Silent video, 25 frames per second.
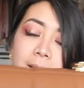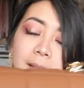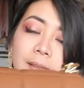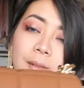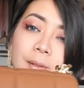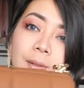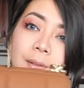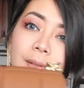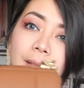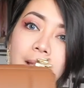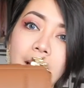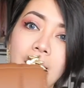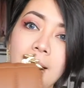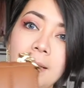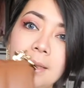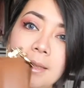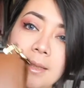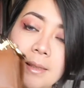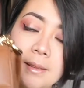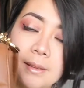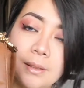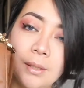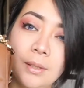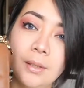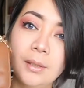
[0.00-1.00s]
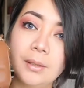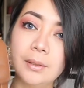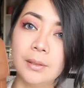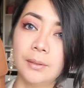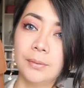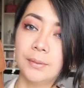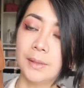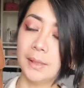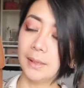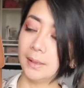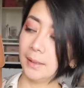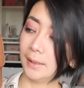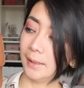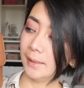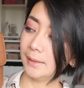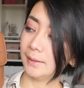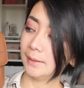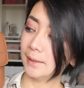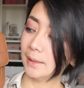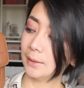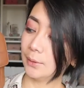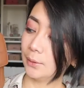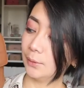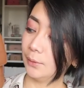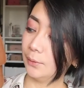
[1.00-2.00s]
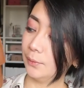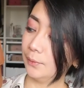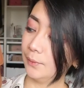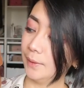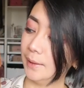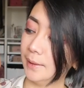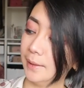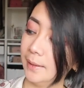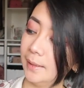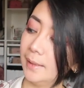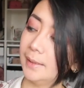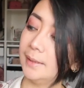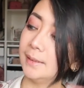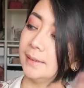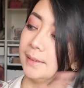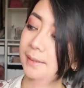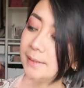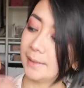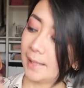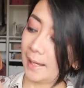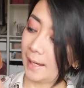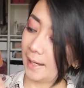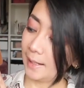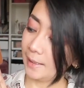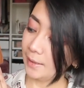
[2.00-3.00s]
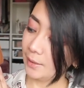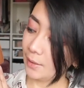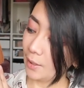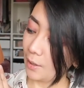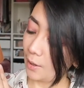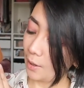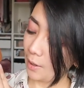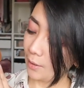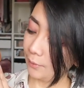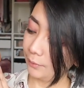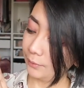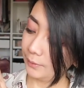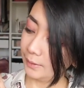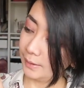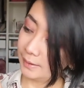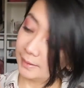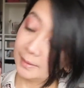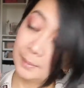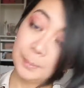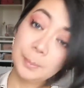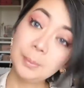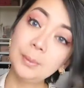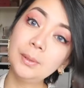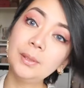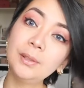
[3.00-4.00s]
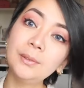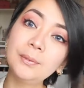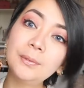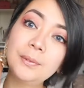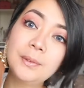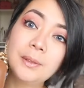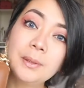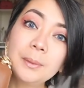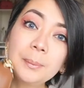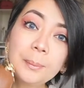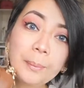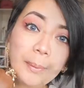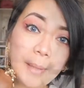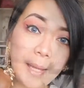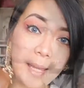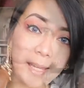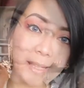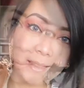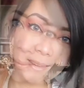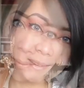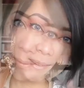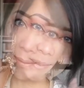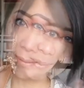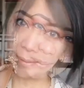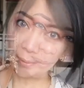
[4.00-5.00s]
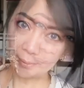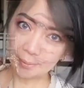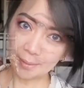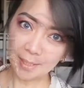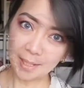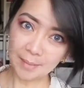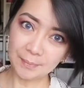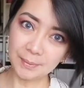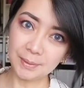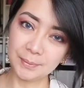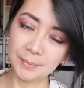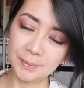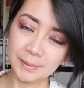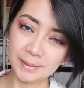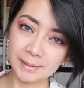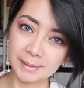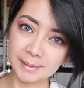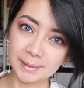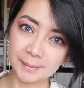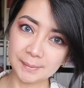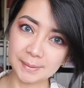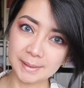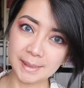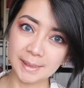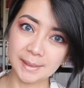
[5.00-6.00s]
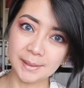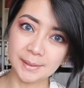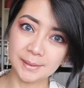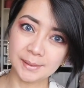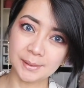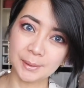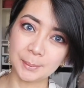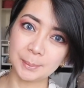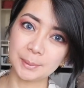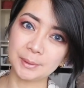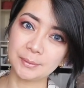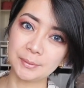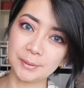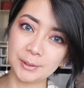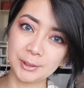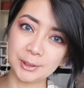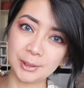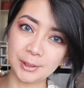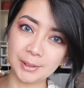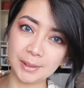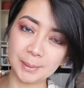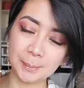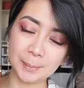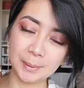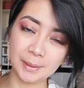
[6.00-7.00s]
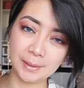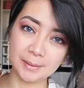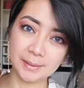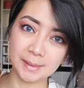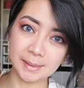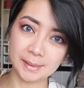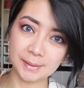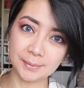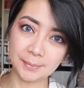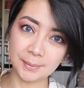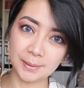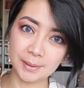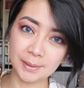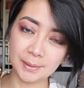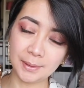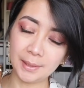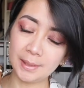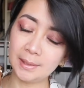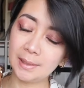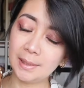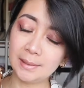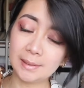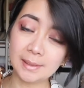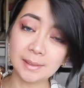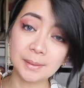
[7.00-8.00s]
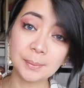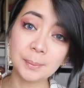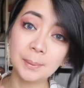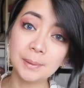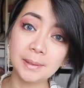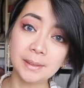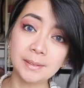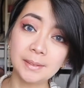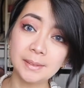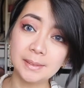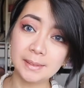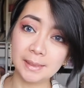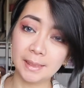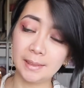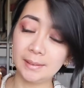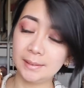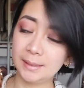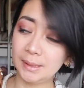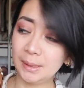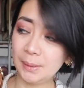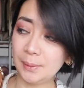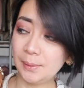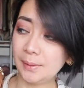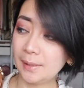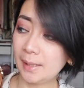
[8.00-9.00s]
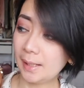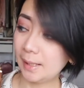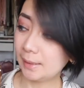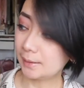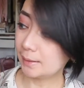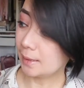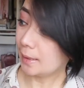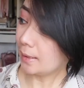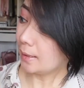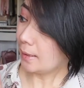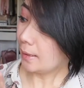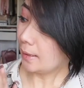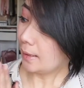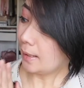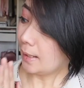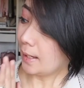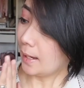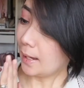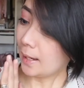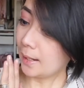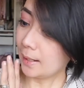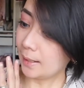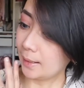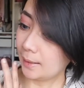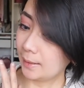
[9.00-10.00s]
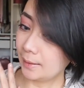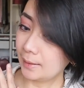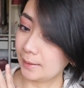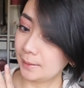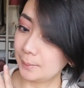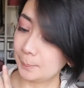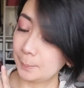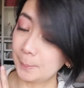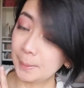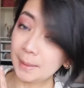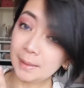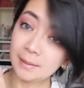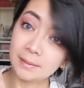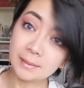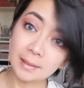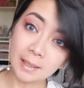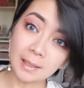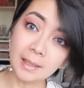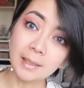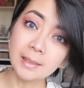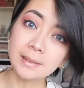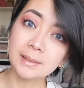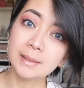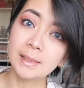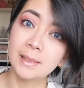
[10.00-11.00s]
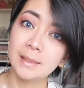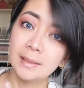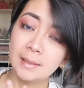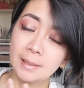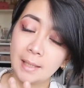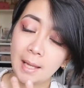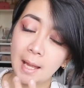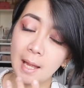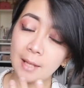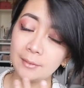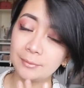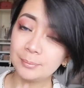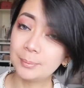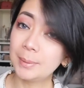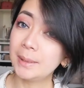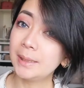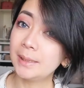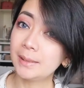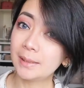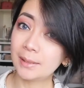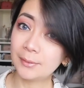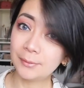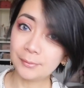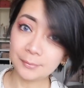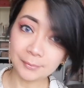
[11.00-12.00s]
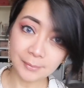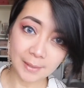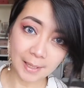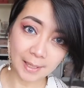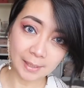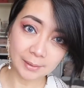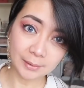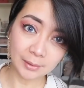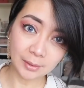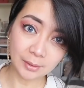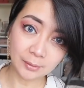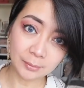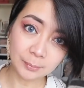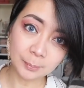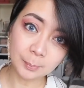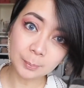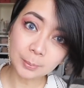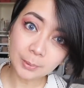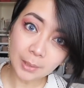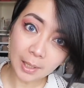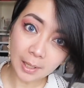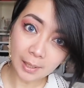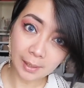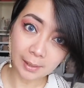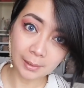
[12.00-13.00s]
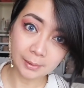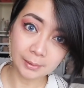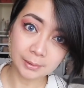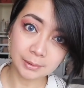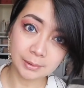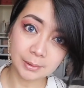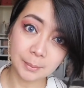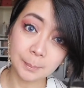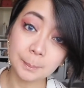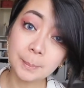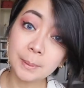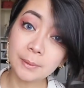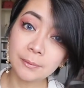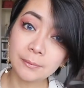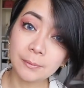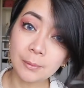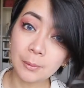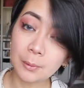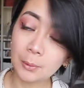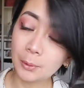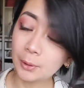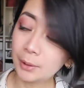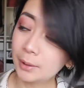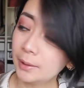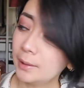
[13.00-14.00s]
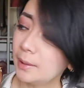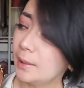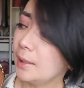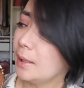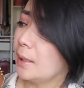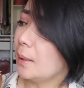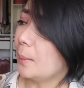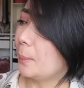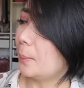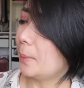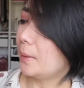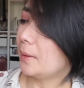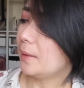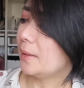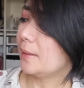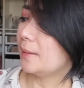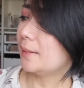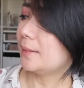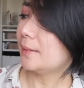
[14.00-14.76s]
so that is all of the things that could fit inside of this beautiful bag. So there you have it for yourselves. Thank you so much for joining me on this video. And I just wanted to tell you that I may not have been a fan of brown before, but